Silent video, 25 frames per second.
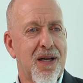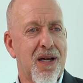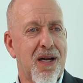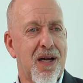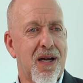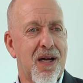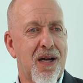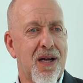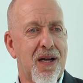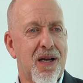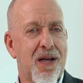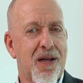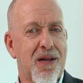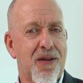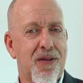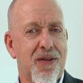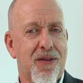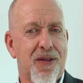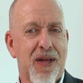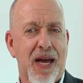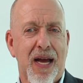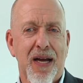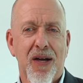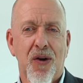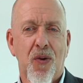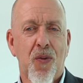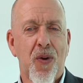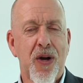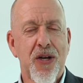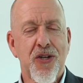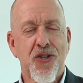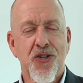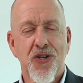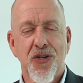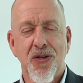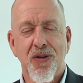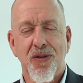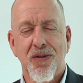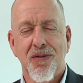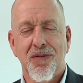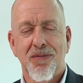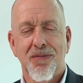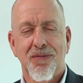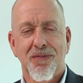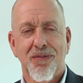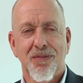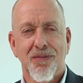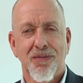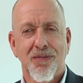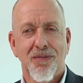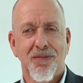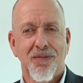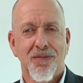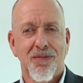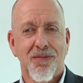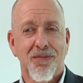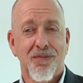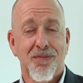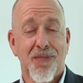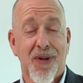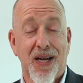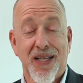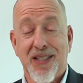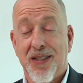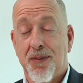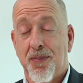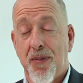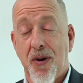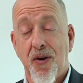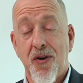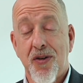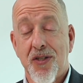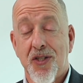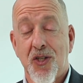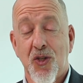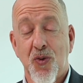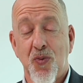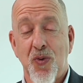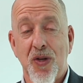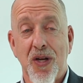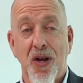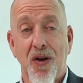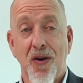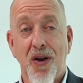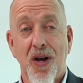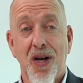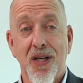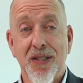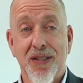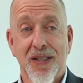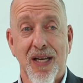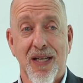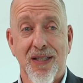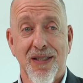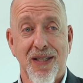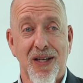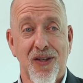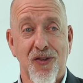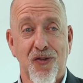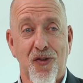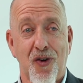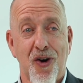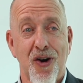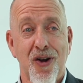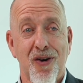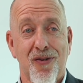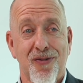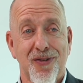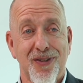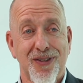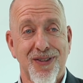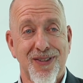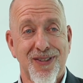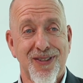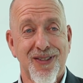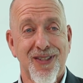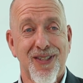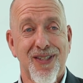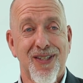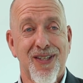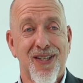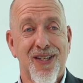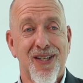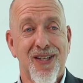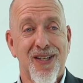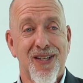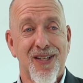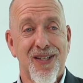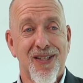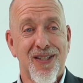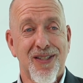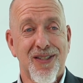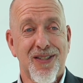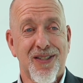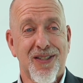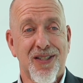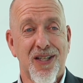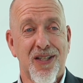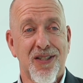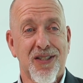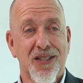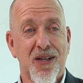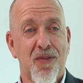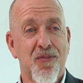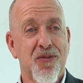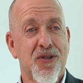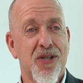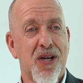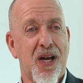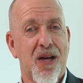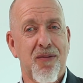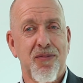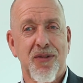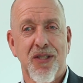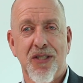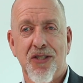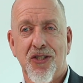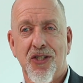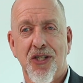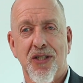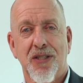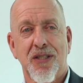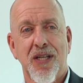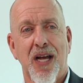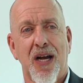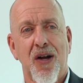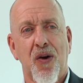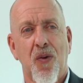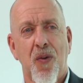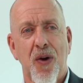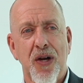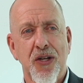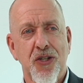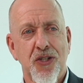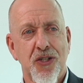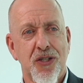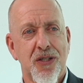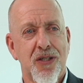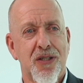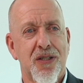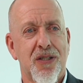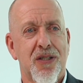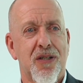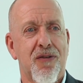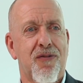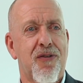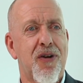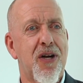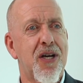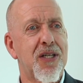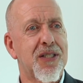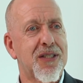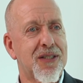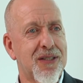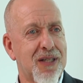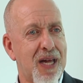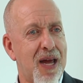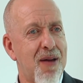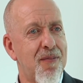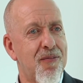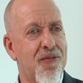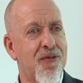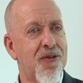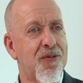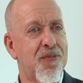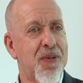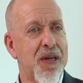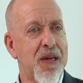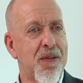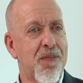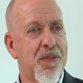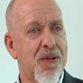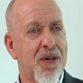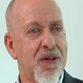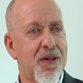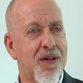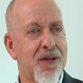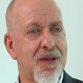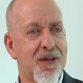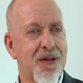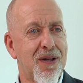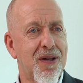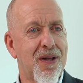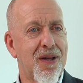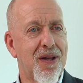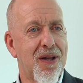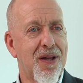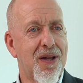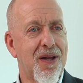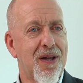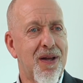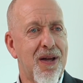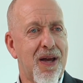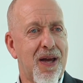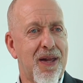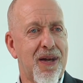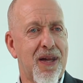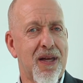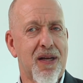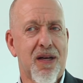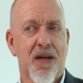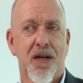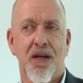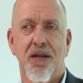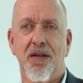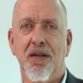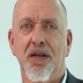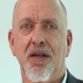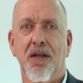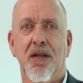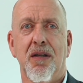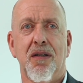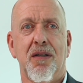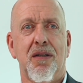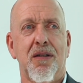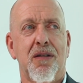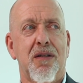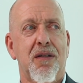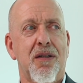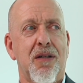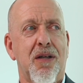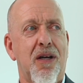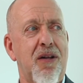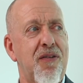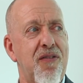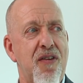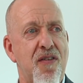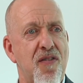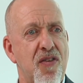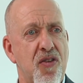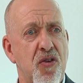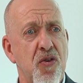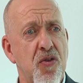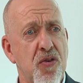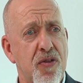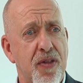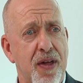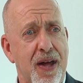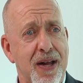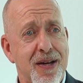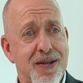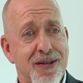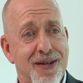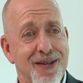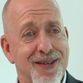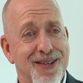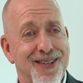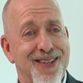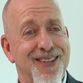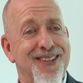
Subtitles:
That question, my experience is we don't ask ourselves very often. So sometimes it's just that question's the first step for people, and they go, I never thought of that.